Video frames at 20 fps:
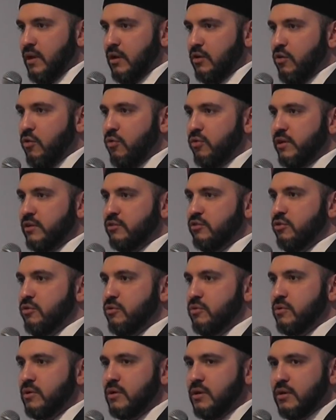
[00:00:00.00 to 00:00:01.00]
according
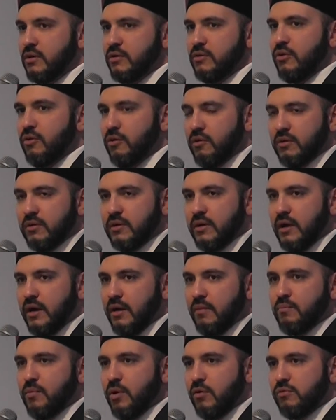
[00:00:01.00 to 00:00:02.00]
to your
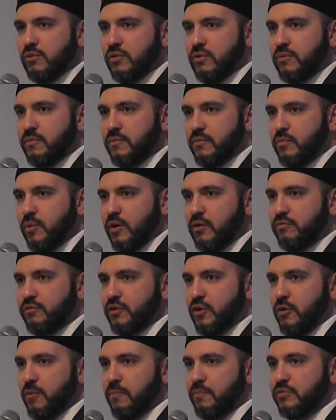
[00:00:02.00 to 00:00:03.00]
moral
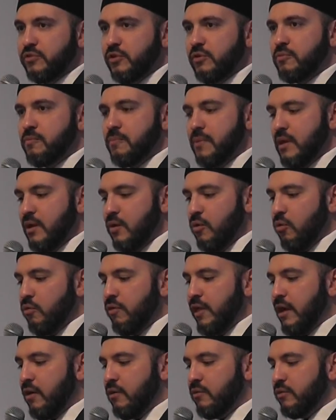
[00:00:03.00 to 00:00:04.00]
worldview. So all
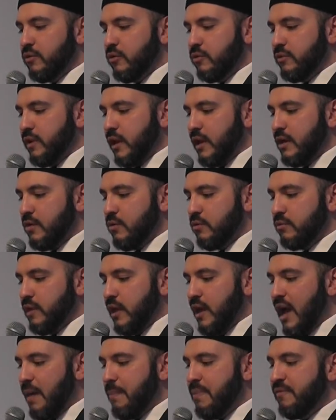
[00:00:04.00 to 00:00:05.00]

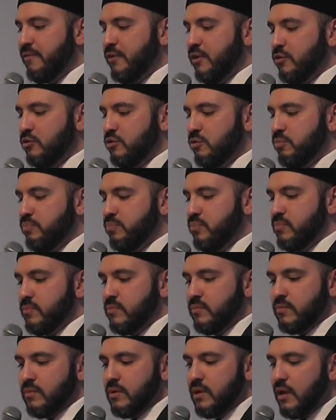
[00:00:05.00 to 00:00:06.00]
they're happy for you
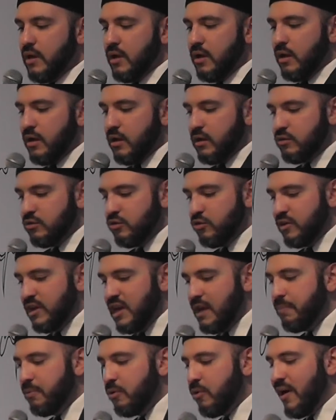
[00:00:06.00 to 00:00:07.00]
to
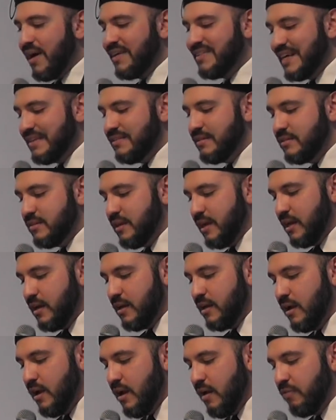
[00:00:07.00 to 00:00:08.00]
keep your
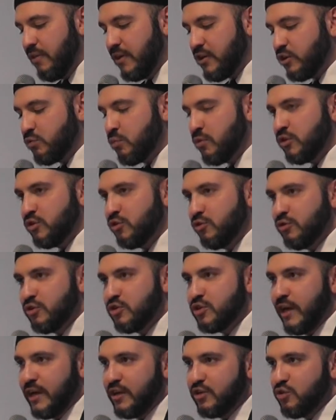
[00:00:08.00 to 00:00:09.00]
identity. They just want you to
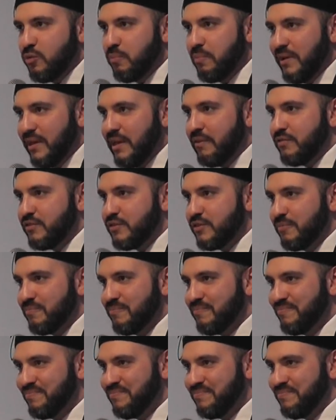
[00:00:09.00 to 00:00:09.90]
change your beliefs.